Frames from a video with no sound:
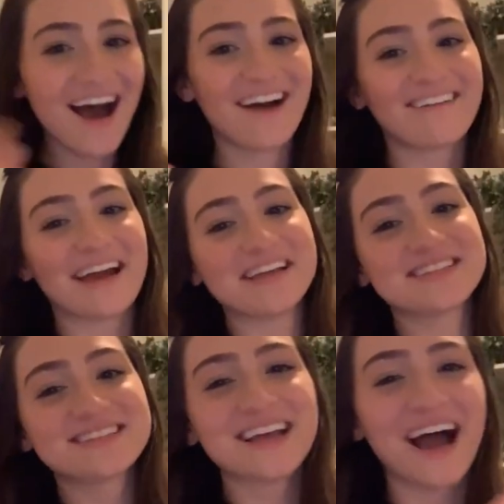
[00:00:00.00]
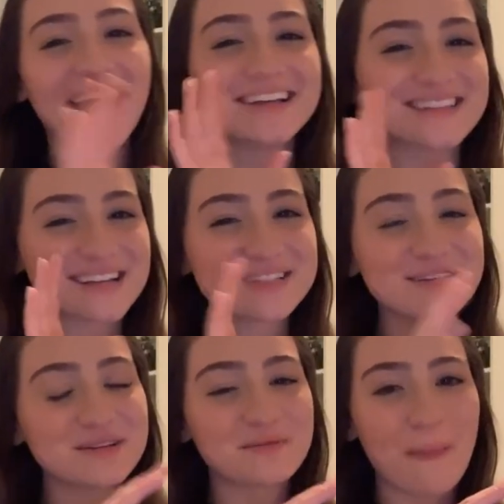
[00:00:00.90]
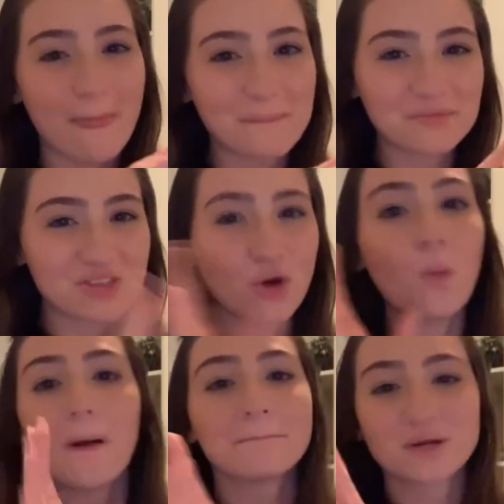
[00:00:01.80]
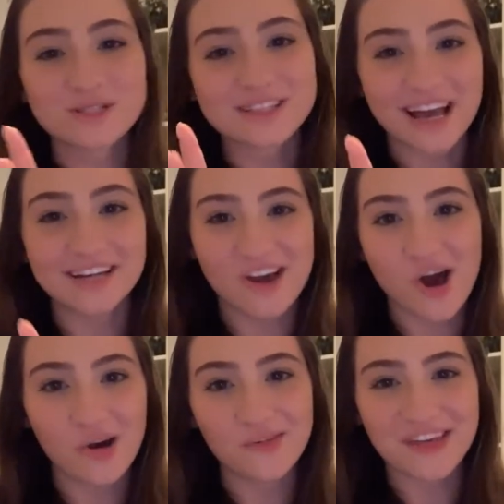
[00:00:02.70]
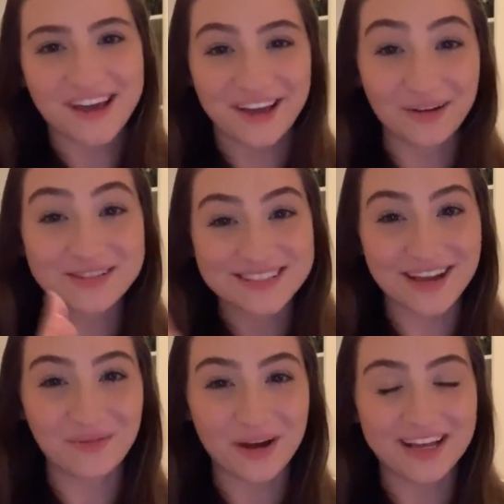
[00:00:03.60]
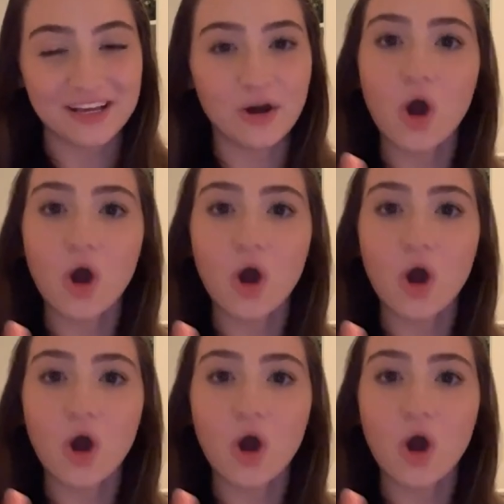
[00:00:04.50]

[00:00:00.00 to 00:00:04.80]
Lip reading: Okay, I texted the one person I know that goes to NYU.